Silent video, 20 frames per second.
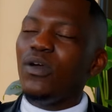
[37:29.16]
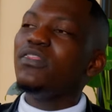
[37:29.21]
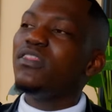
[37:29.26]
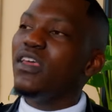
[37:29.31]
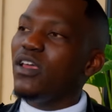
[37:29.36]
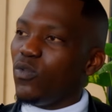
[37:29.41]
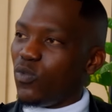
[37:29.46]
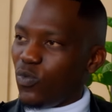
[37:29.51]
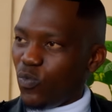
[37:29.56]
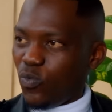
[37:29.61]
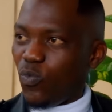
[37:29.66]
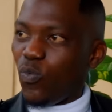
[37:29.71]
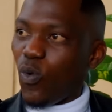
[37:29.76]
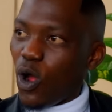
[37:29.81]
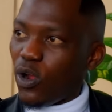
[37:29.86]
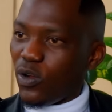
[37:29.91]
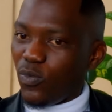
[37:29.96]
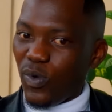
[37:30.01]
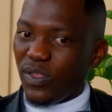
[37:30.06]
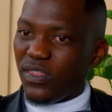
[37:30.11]
When
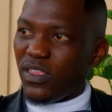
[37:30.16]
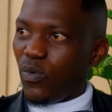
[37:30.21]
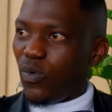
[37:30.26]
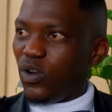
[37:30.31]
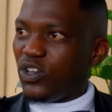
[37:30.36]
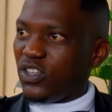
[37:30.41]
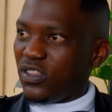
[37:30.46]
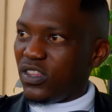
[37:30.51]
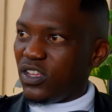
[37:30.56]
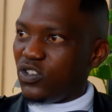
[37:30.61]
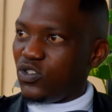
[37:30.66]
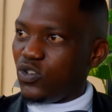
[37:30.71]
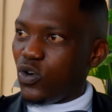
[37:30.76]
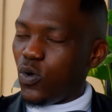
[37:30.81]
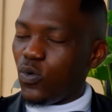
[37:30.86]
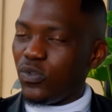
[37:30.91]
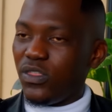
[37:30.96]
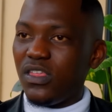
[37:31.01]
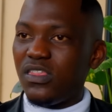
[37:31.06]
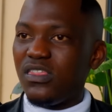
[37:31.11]
they watching the
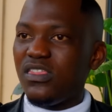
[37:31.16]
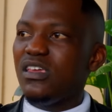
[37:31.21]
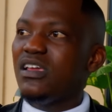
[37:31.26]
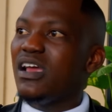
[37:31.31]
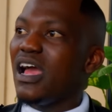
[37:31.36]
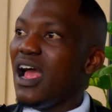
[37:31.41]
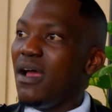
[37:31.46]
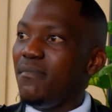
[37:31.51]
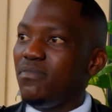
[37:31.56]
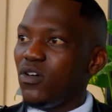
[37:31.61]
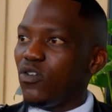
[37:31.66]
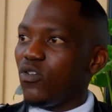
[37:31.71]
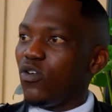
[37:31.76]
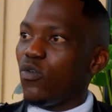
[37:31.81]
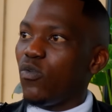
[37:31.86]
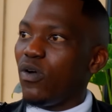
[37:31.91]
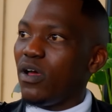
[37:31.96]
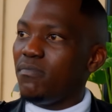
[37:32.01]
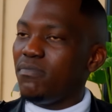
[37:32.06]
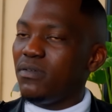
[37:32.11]
show, they think I'm the
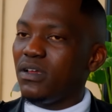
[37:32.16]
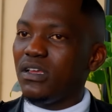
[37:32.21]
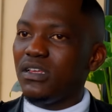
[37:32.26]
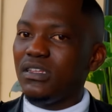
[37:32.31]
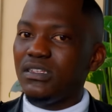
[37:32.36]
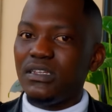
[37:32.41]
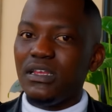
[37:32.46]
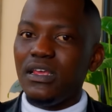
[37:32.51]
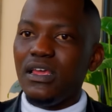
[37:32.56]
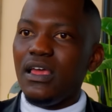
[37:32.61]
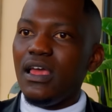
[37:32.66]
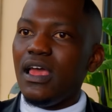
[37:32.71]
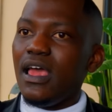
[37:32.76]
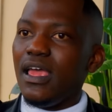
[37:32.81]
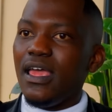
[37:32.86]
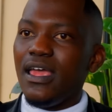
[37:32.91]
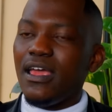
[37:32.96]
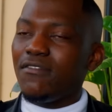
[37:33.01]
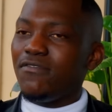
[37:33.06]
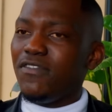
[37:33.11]
wrong one because
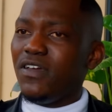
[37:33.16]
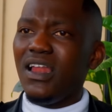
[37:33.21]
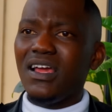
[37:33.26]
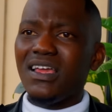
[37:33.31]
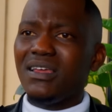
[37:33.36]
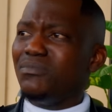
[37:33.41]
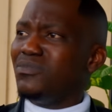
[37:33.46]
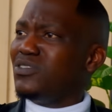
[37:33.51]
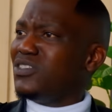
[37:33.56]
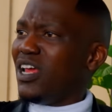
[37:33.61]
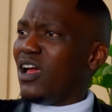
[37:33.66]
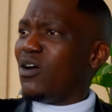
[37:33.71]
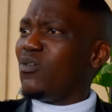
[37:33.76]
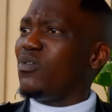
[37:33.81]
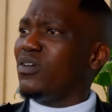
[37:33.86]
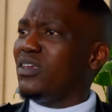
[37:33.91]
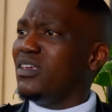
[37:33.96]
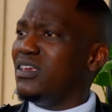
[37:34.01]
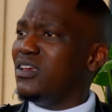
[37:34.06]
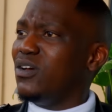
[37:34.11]
kuvela
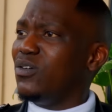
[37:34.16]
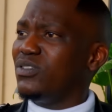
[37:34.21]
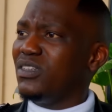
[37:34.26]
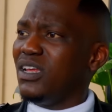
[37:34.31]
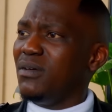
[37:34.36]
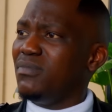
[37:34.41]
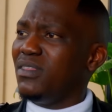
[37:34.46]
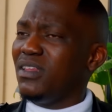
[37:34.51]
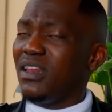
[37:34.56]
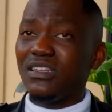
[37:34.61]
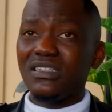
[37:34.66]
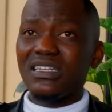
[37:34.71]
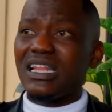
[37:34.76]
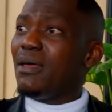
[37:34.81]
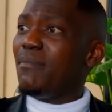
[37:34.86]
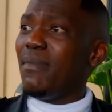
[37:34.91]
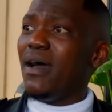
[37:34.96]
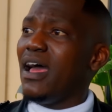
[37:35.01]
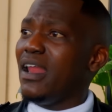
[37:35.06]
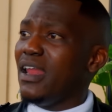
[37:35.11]
ngimshango kiyo or something
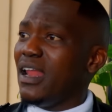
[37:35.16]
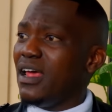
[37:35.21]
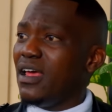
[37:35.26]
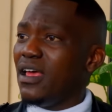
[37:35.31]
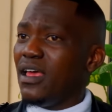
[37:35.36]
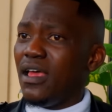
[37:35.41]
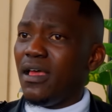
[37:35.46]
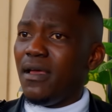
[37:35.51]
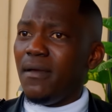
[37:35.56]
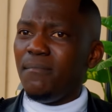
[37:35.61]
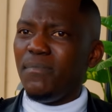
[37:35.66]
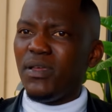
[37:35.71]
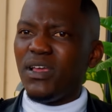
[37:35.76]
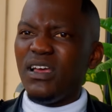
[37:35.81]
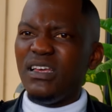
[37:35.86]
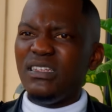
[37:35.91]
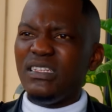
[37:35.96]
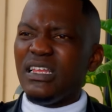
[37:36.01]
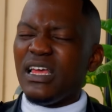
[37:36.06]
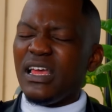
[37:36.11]
esixabana.
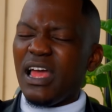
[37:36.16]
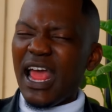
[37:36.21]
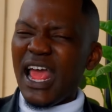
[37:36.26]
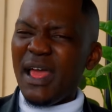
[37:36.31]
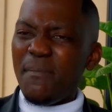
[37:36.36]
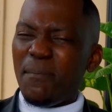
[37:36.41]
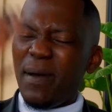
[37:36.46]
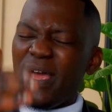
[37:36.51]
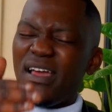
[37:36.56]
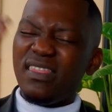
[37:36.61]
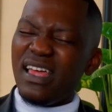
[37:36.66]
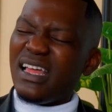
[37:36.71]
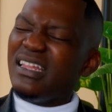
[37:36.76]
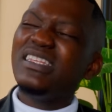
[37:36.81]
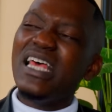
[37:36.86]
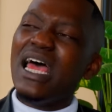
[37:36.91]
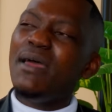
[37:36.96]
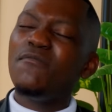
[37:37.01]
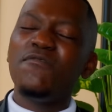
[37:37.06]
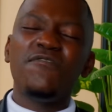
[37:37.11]
Because by
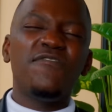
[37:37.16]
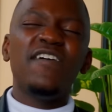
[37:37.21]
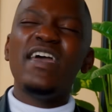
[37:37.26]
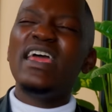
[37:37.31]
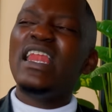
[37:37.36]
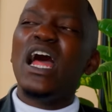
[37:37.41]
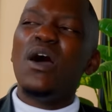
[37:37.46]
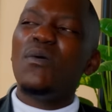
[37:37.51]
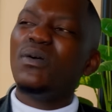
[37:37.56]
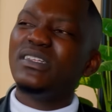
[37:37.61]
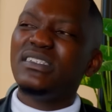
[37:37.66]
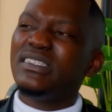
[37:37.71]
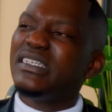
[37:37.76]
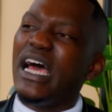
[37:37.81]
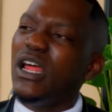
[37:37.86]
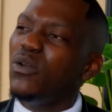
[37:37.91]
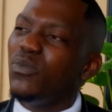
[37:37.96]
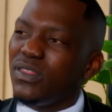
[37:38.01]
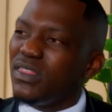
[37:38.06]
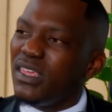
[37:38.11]
that time, vele, I was
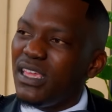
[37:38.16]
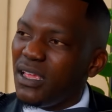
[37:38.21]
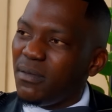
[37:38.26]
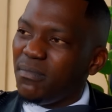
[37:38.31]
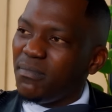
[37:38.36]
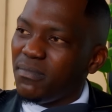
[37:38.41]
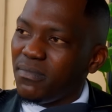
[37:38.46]
done with him.